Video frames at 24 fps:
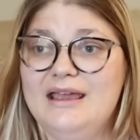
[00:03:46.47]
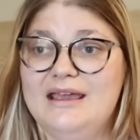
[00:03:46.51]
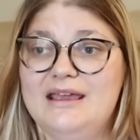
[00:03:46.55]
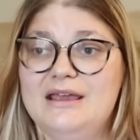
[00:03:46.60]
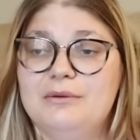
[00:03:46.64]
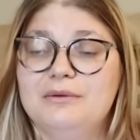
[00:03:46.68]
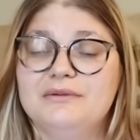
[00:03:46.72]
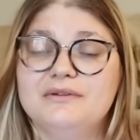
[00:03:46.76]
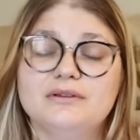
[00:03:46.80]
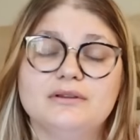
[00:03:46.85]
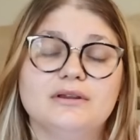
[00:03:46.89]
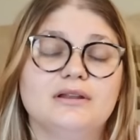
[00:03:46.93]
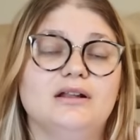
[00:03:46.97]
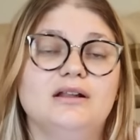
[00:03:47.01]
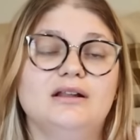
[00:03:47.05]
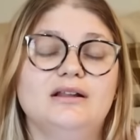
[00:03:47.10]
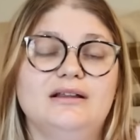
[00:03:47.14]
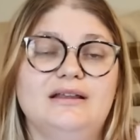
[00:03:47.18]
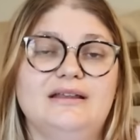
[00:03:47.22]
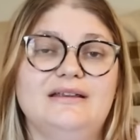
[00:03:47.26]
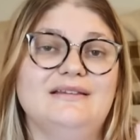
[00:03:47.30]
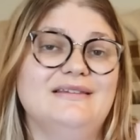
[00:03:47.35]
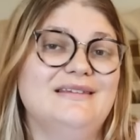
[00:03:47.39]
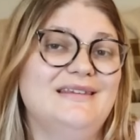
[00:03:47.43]
It was a
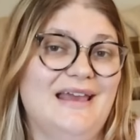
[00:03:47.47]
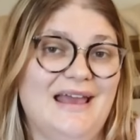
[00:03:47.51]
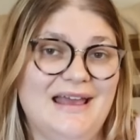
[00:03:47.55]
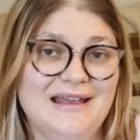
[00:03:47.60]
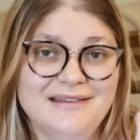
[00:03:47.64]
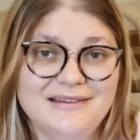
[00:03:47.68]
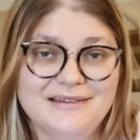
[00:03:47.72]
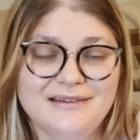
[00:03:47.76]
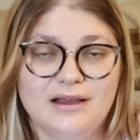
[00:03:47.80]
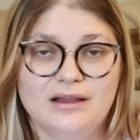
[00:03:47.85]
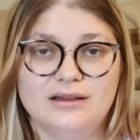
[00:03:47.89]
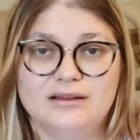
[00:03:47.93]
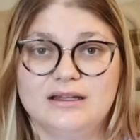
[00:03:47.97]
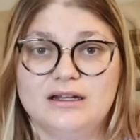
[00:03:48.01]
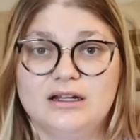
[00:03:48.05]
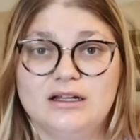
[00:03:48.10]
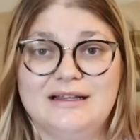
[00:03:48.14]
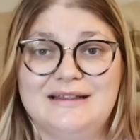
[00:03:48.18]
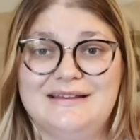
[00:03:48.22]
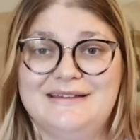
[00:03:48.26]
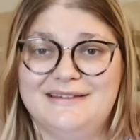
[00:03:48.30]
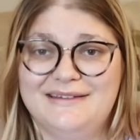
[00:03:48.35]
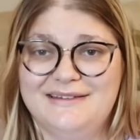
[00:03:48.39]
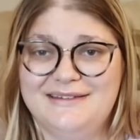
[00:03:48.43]
intense, a
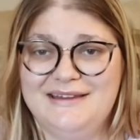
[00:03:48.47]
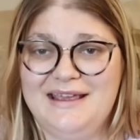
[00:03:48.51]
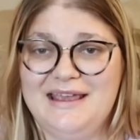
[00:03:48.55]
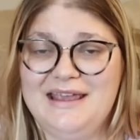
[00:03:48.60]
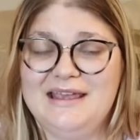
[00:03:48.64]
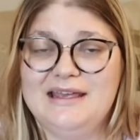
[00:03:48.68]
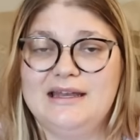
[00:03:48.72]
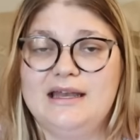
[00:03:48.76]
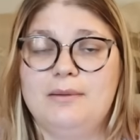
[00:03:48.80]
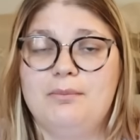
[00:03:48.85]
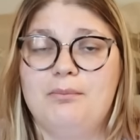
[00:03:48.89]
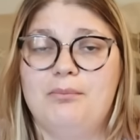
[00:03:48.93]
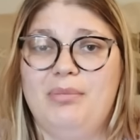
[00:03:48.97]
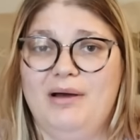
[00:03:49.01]
little insane,